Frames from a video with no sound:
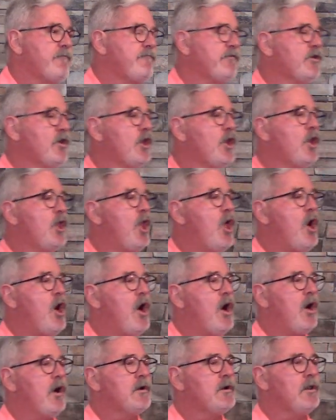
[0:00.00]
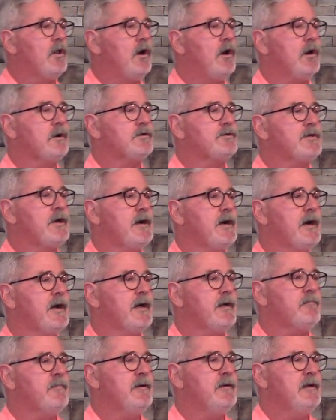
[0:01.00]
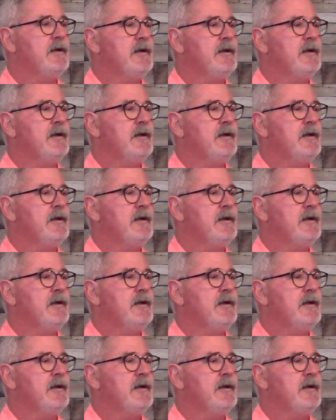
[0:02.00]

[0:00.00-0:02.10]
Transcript: for a long, long time.